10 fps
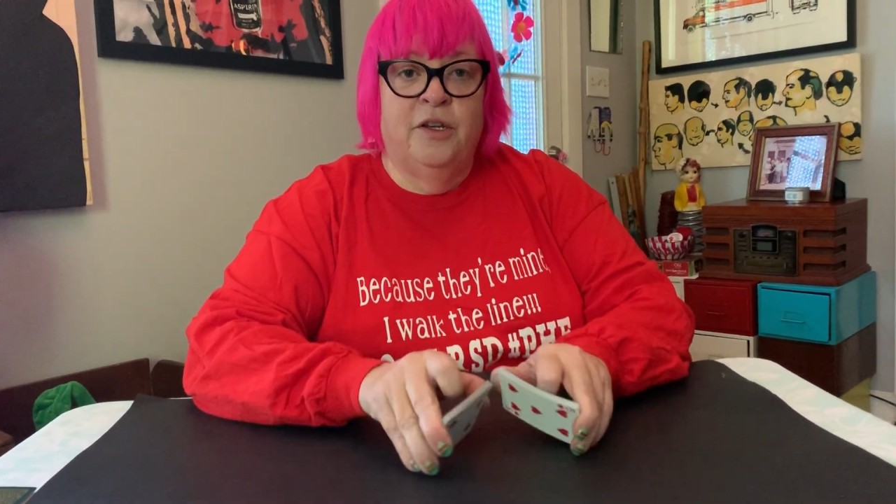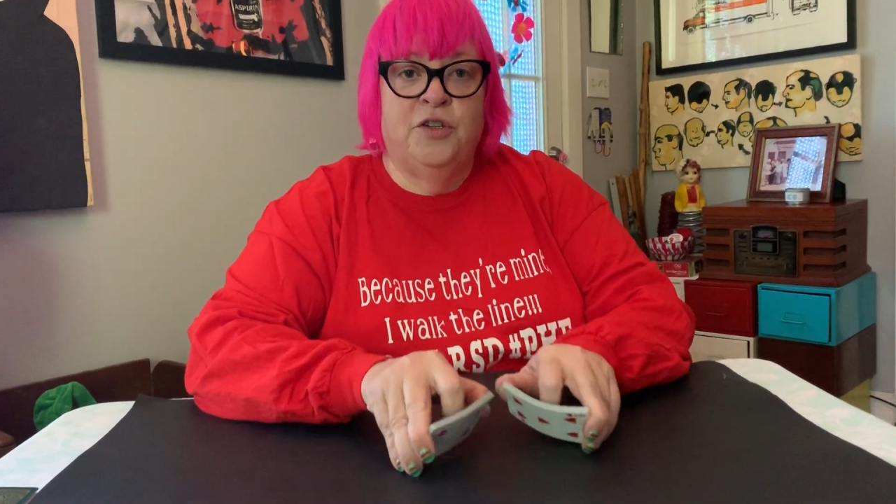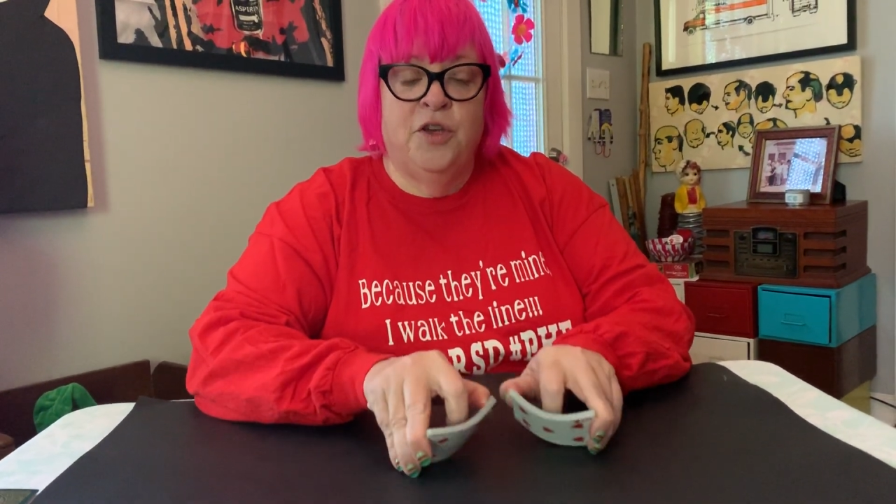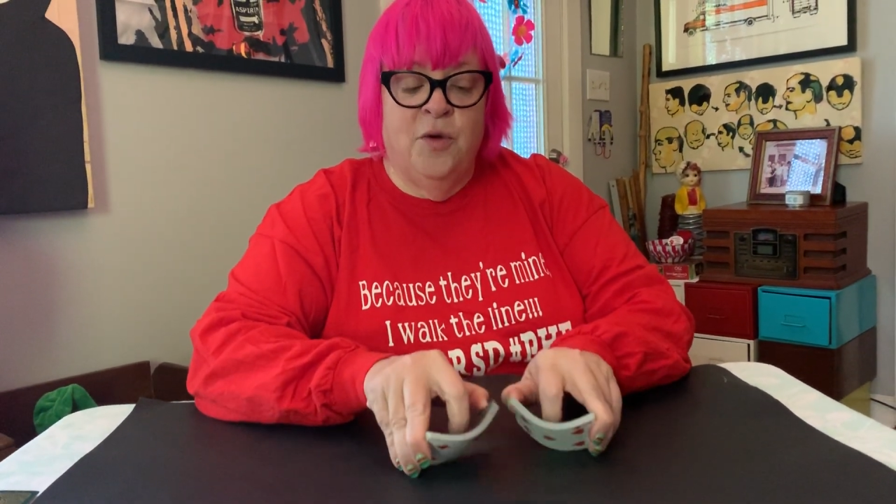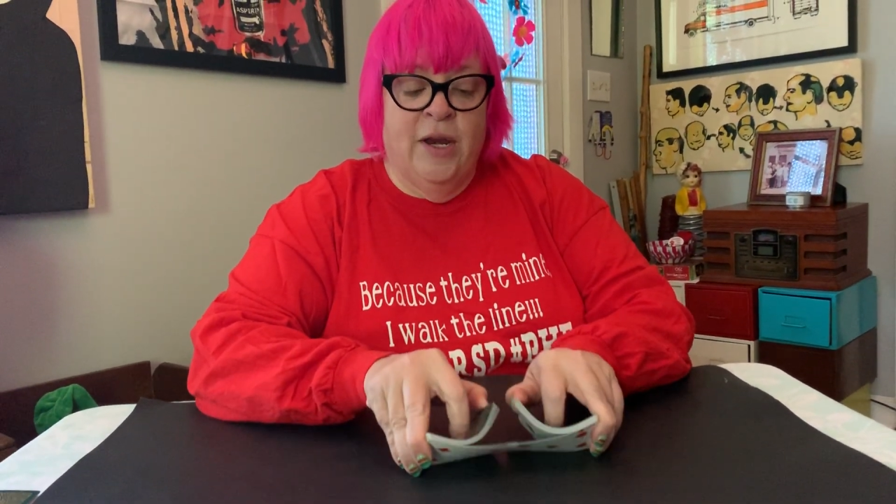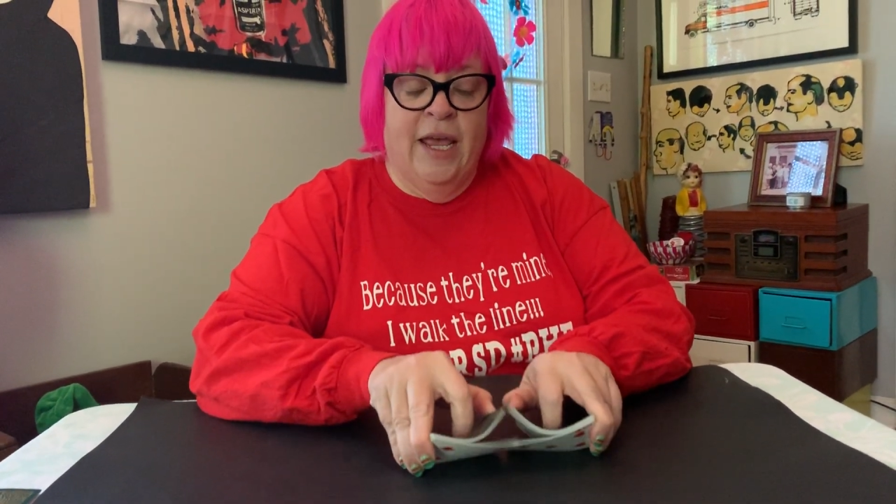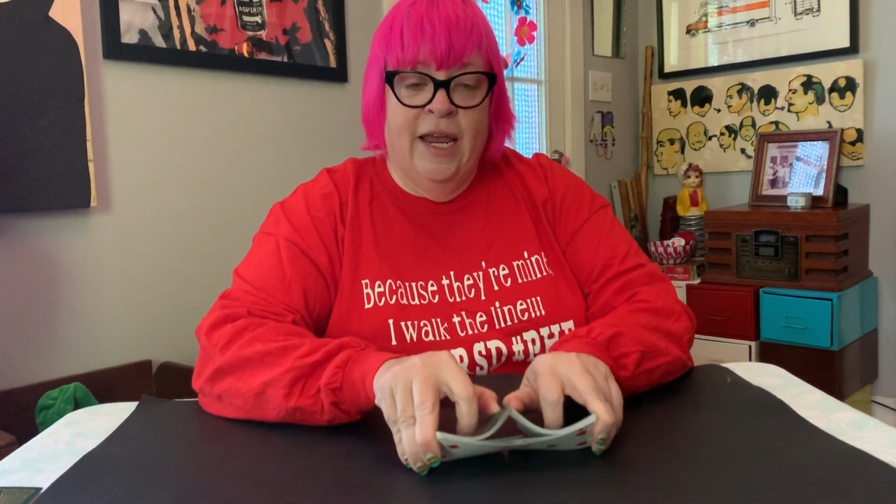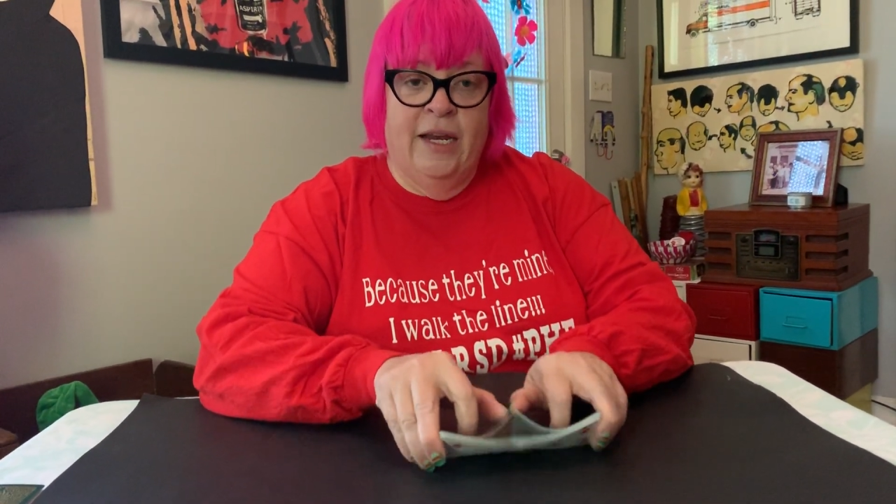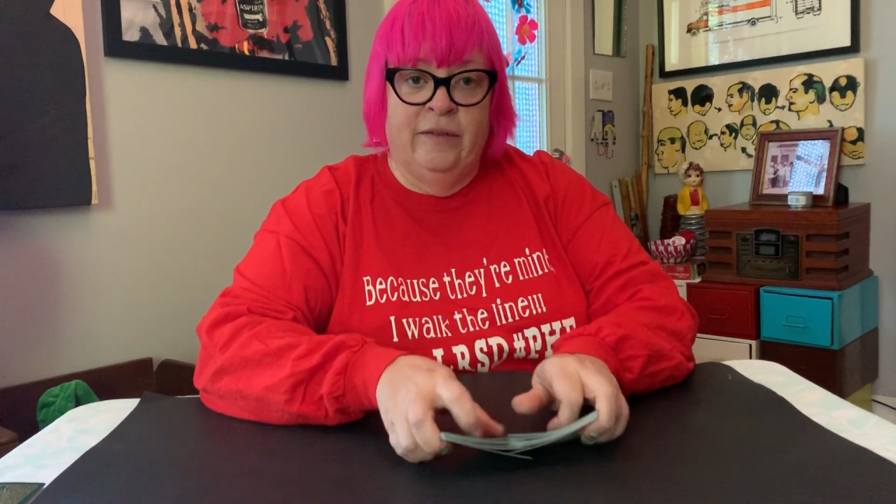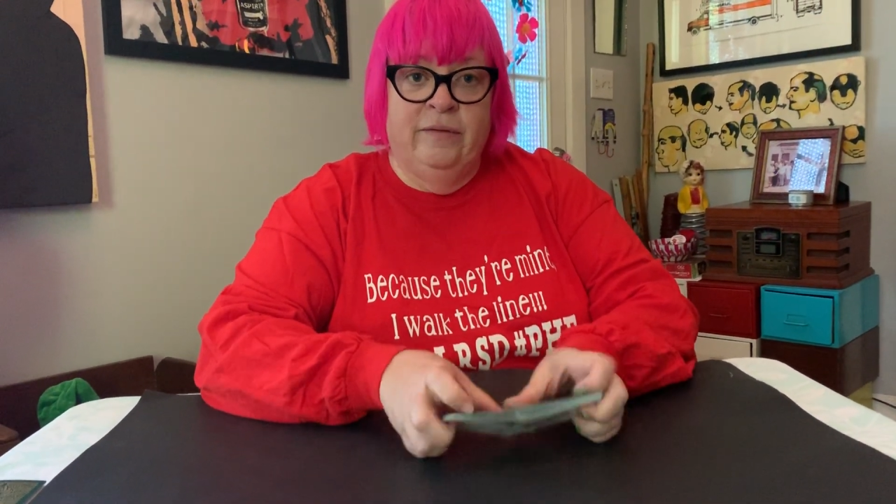2 and
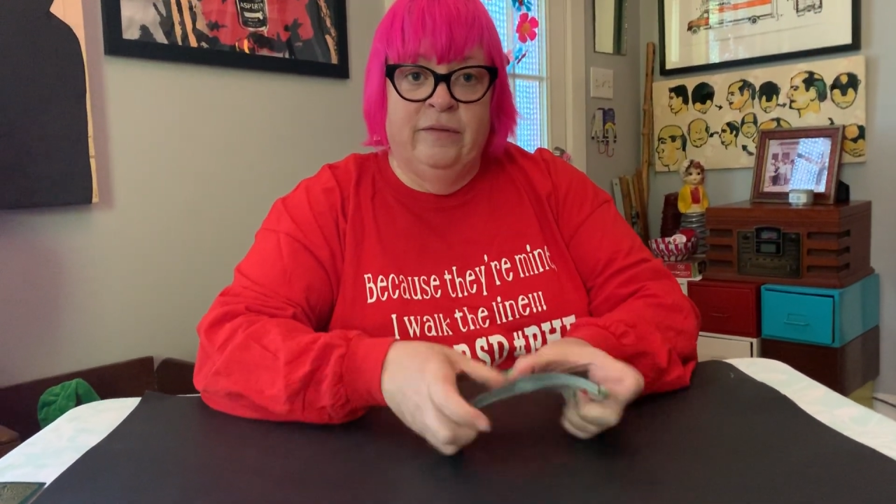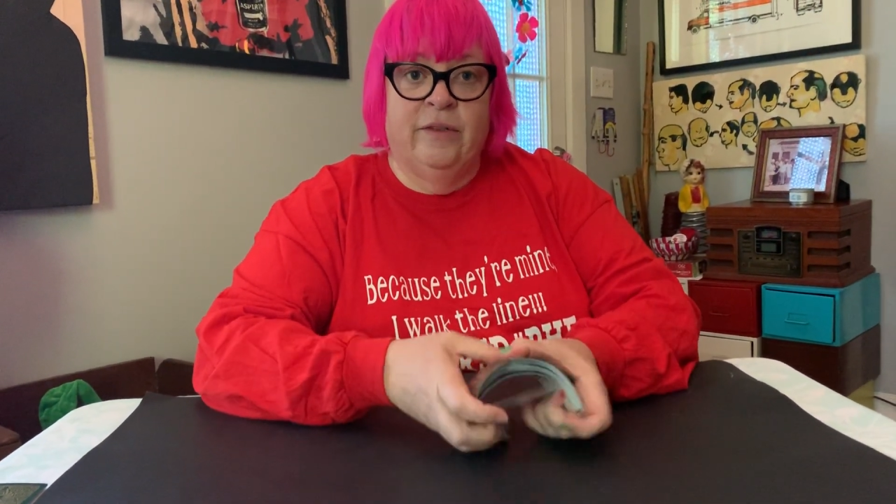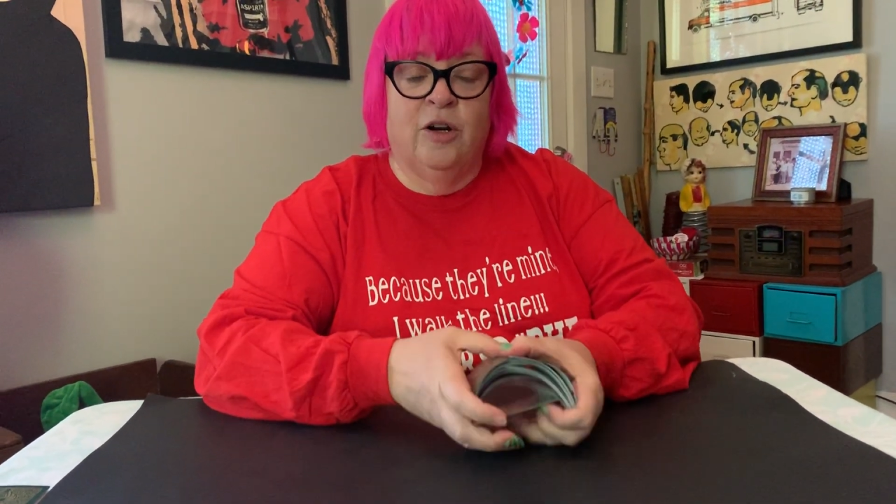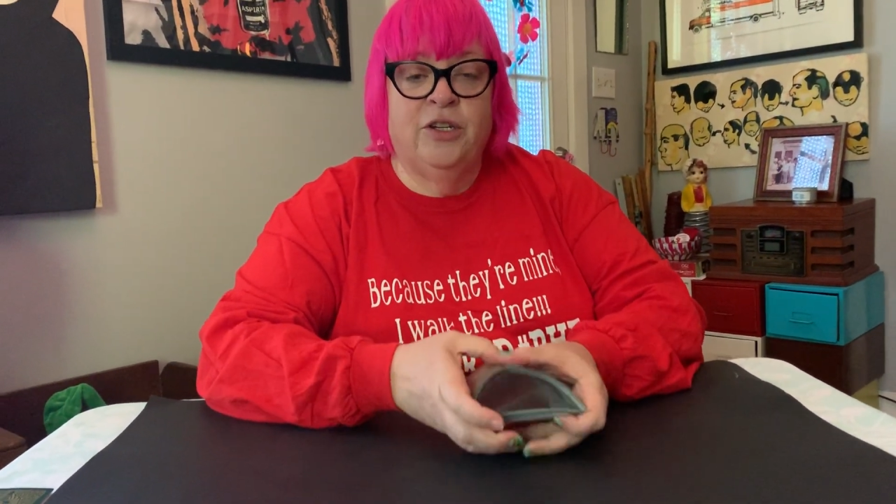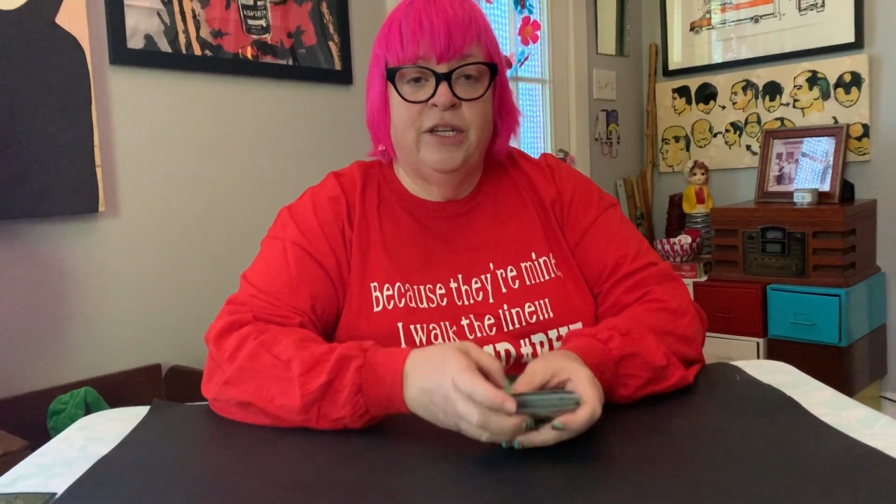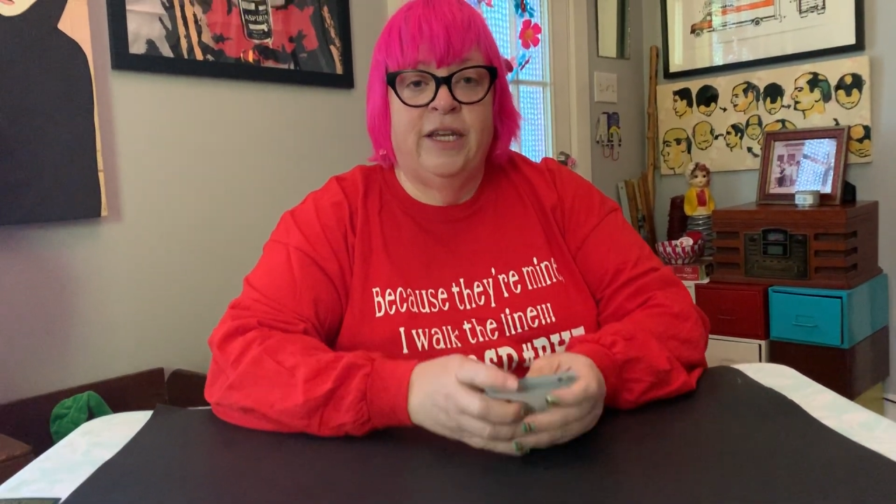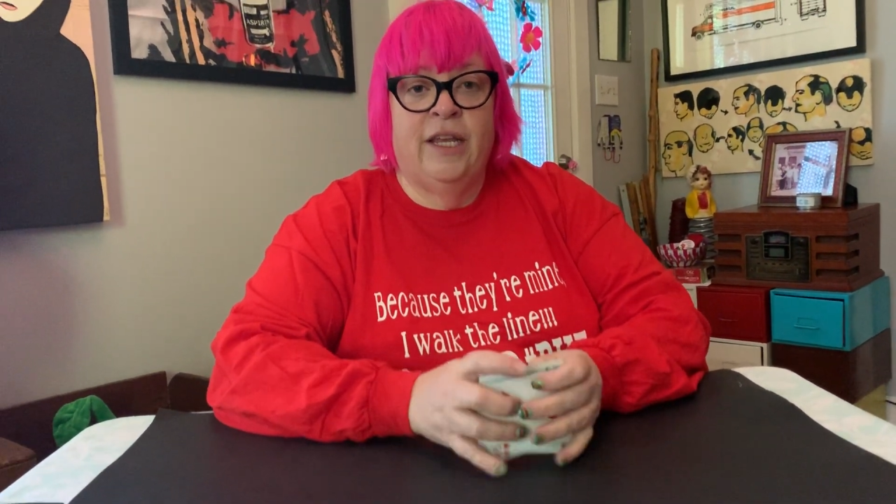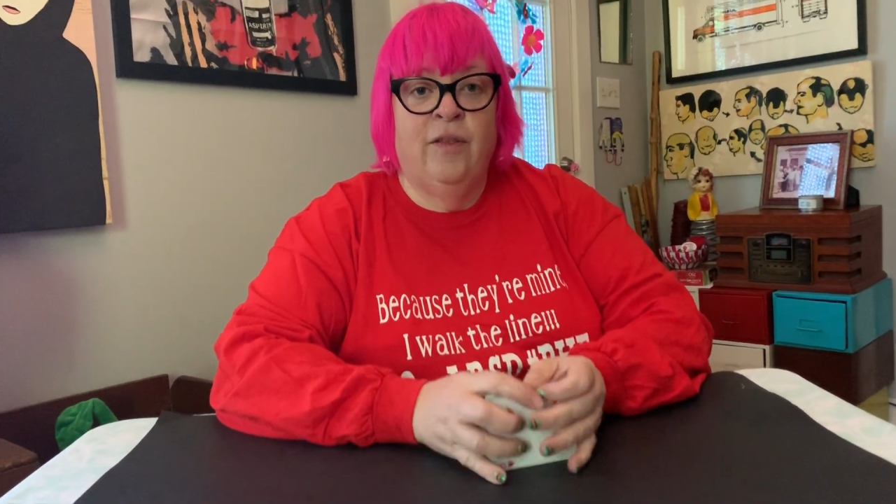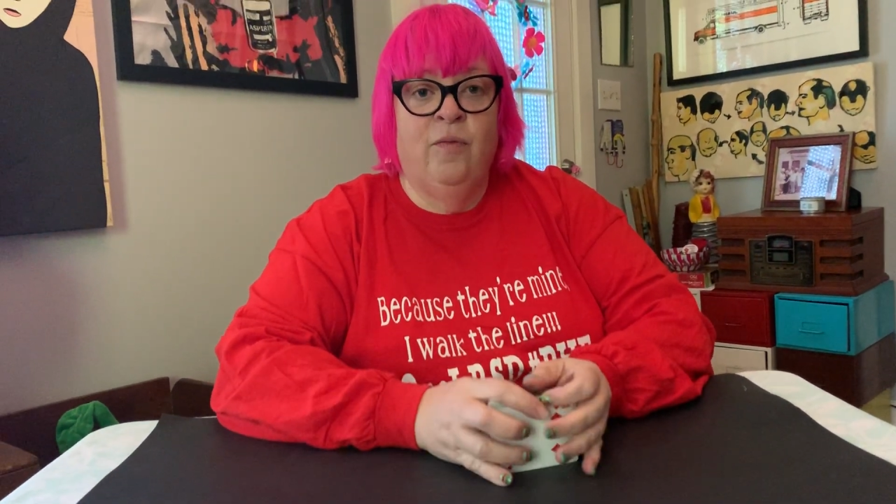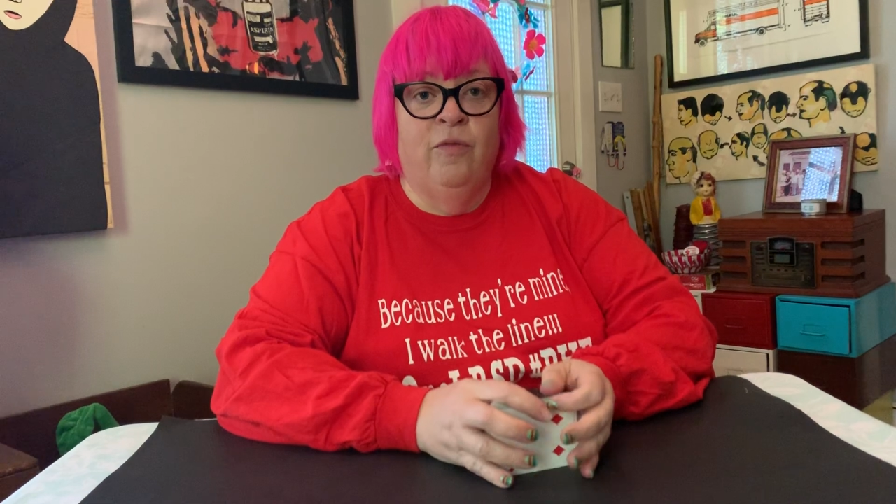8 are
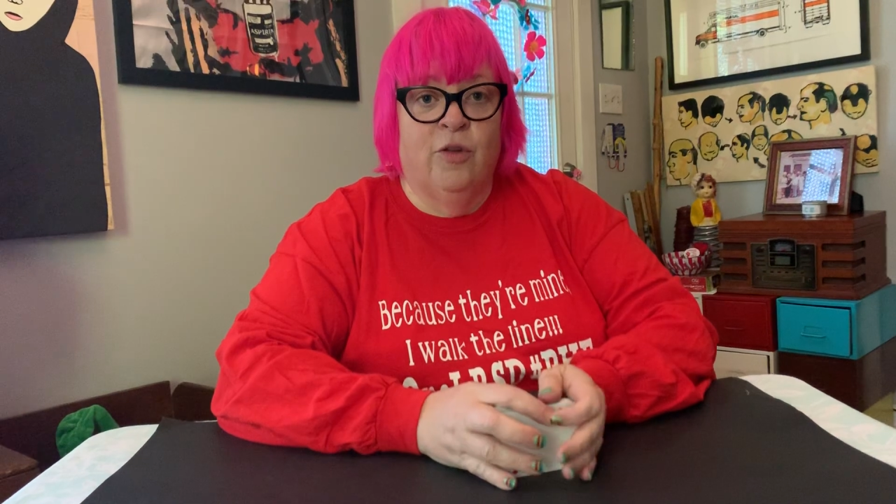10.